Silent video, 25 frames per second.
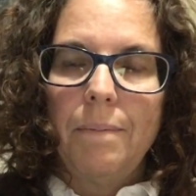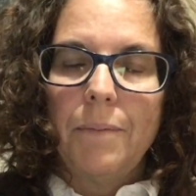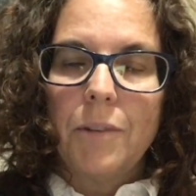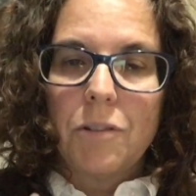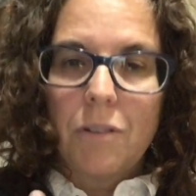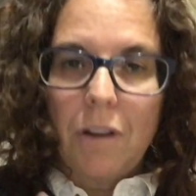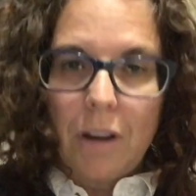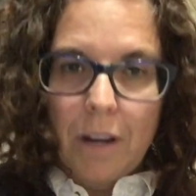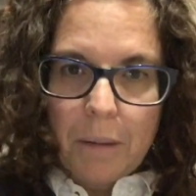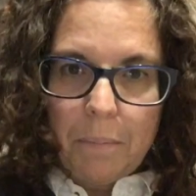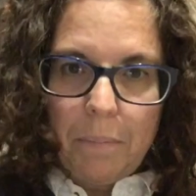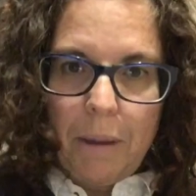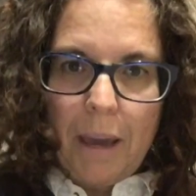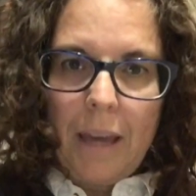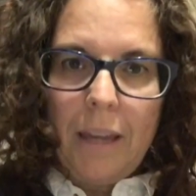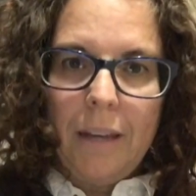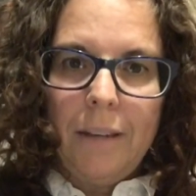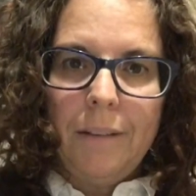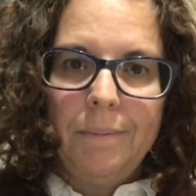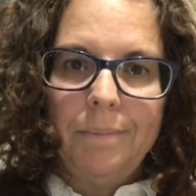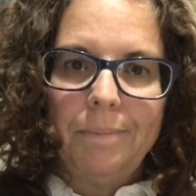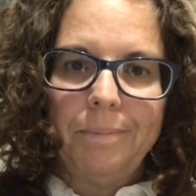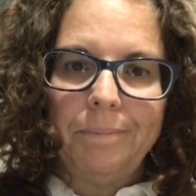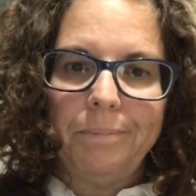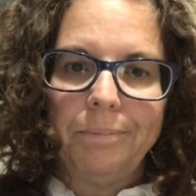Drawing
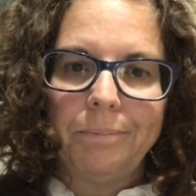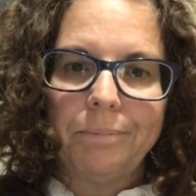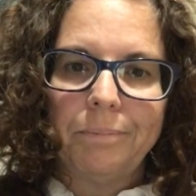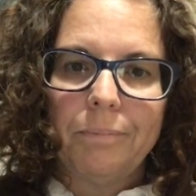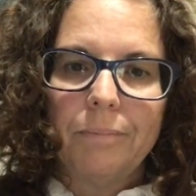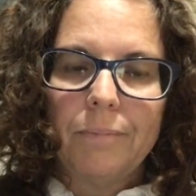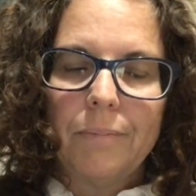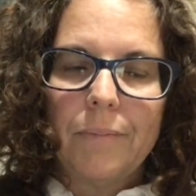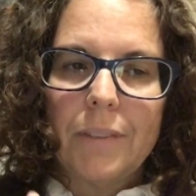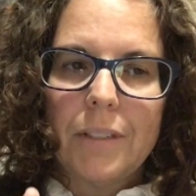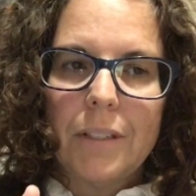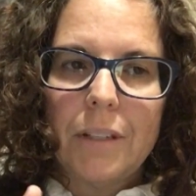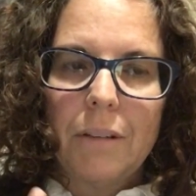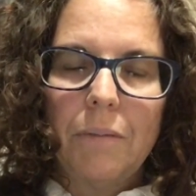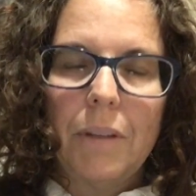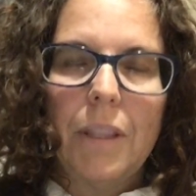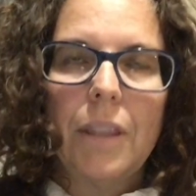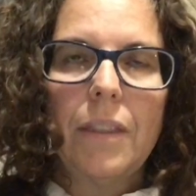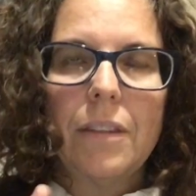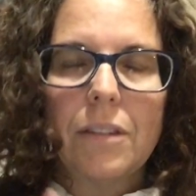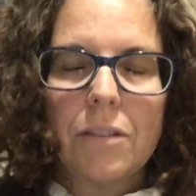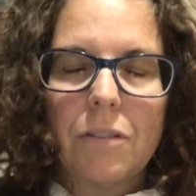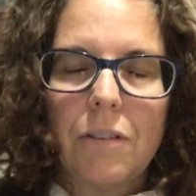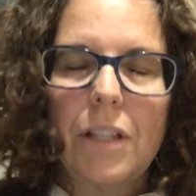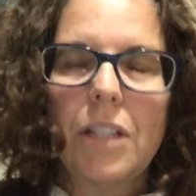Pad. So
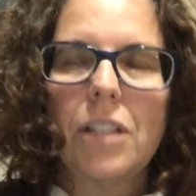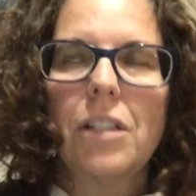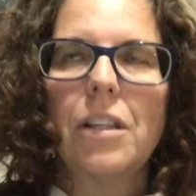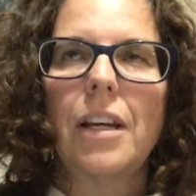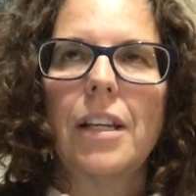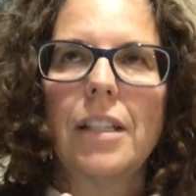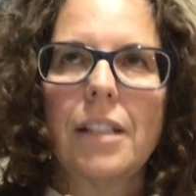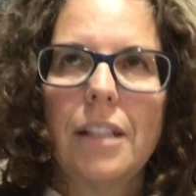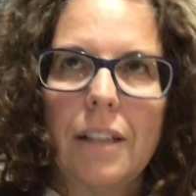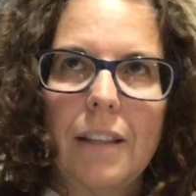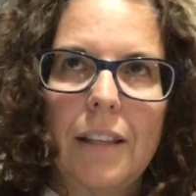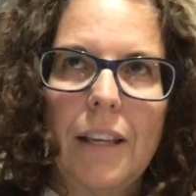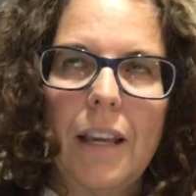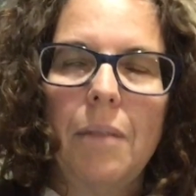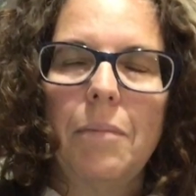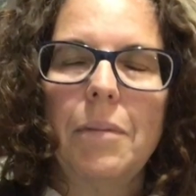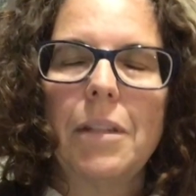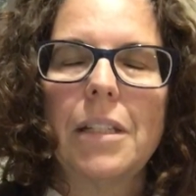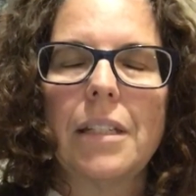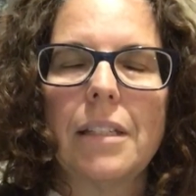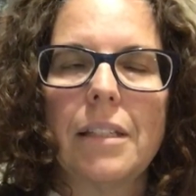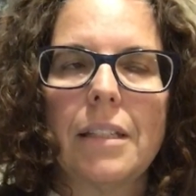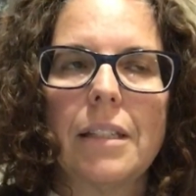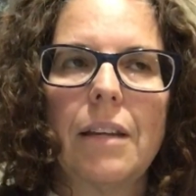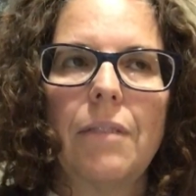with the screenshots and the
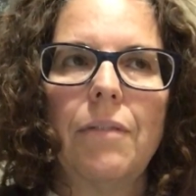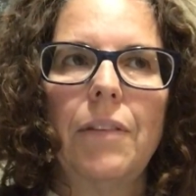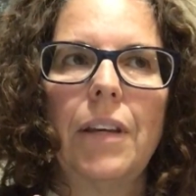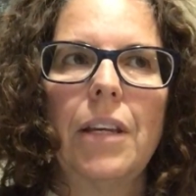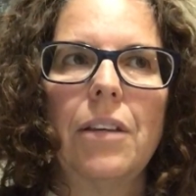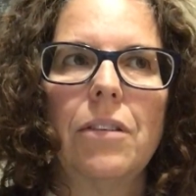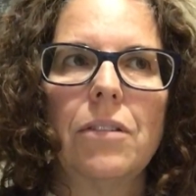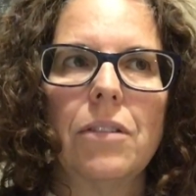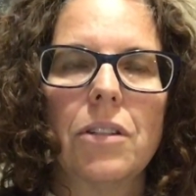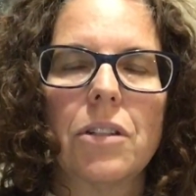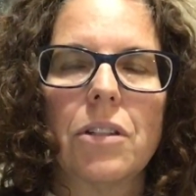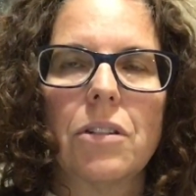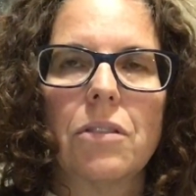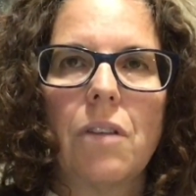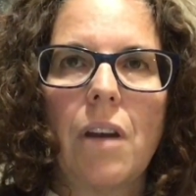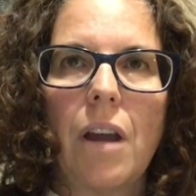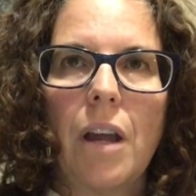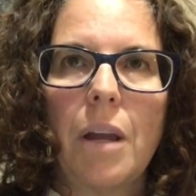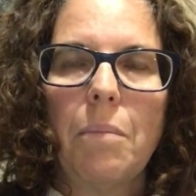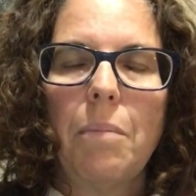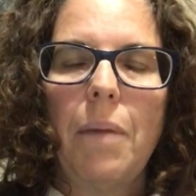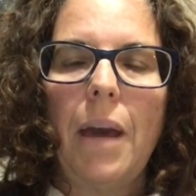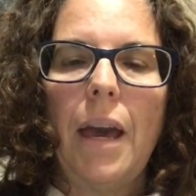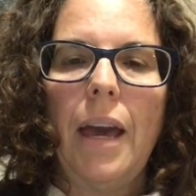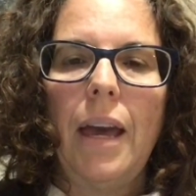images and stuff, I used
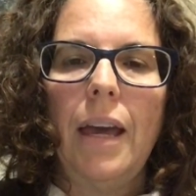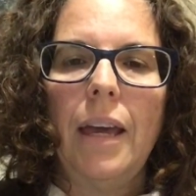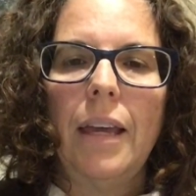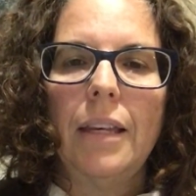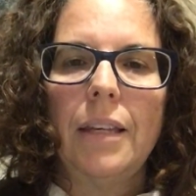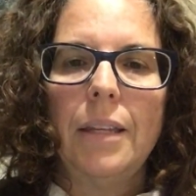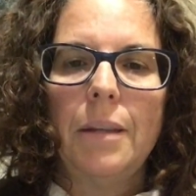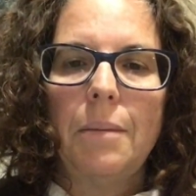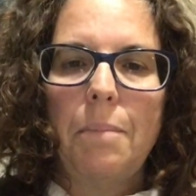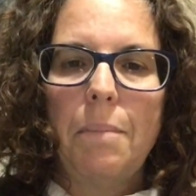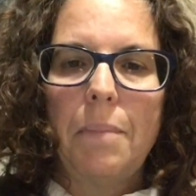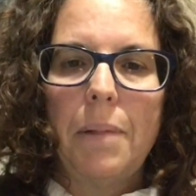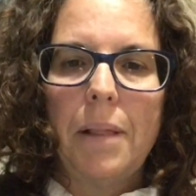Drawing Pad,